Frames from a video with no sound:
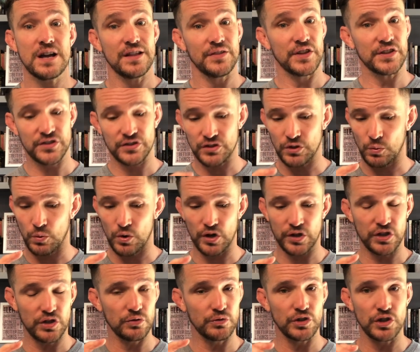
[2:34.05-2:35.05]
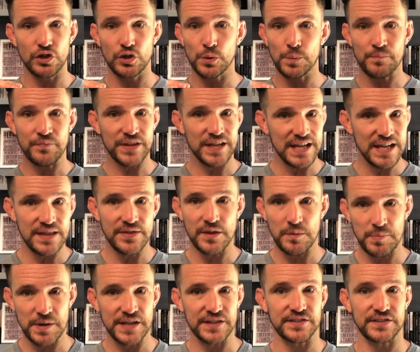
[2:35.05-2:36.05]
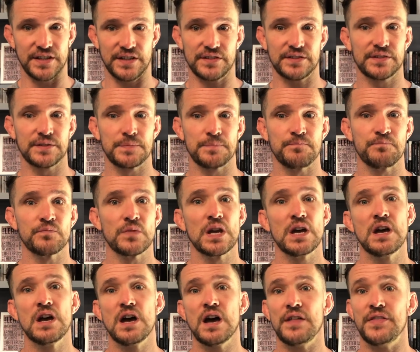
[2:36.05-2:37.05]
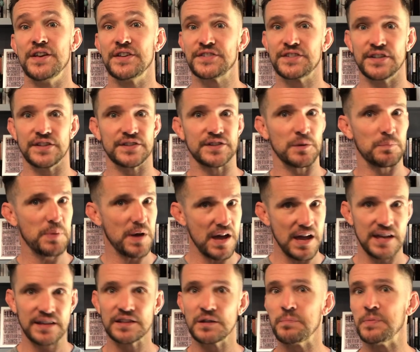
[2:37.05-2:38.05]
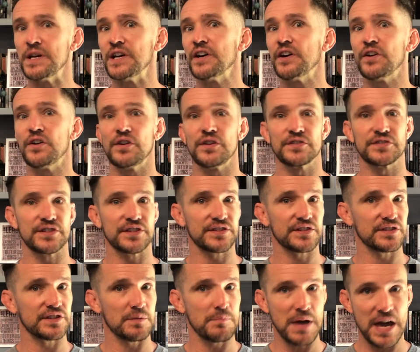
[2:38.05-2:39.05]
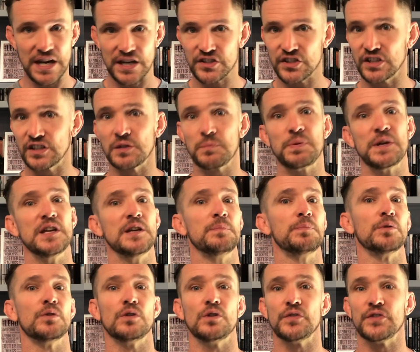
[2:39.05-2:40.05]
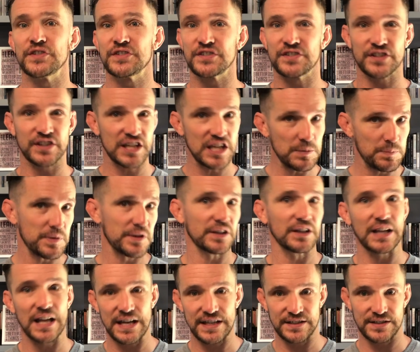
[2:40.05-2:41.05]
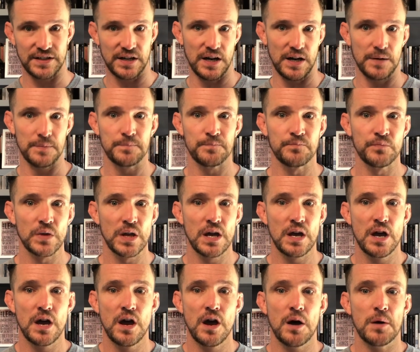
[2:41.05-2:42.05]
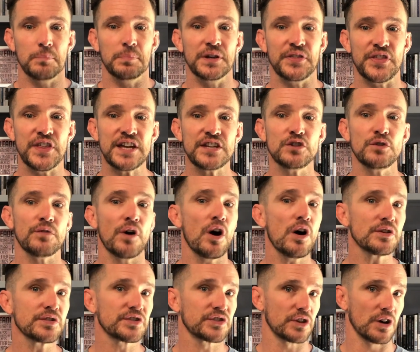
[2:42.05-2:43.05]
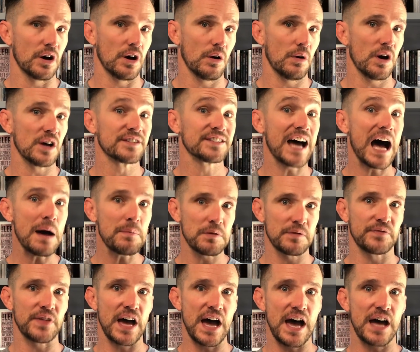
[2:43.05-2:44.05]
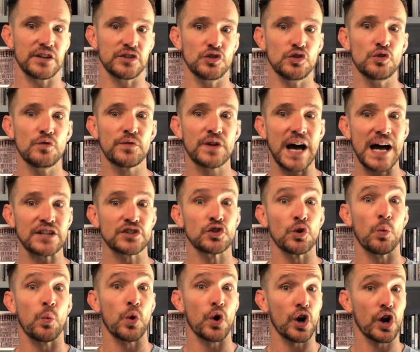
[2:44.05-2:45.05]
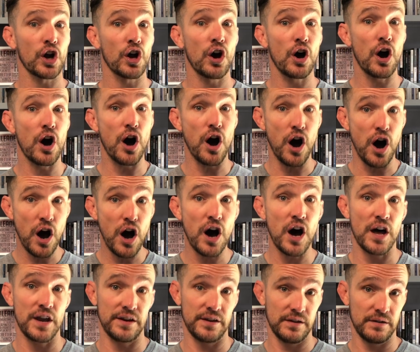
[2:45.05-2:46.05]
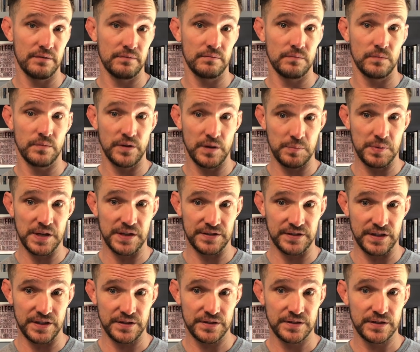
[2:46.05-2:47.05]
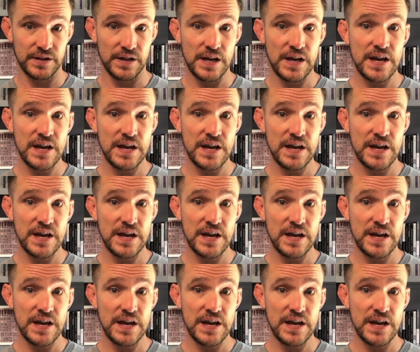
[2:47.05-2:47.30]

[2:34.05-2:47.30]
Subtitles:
This is the work you do in the business. This is the paying the bills, this is the managing the people, this is the keeping the lights on. But then you've also, on top of that, you've got to work on the business.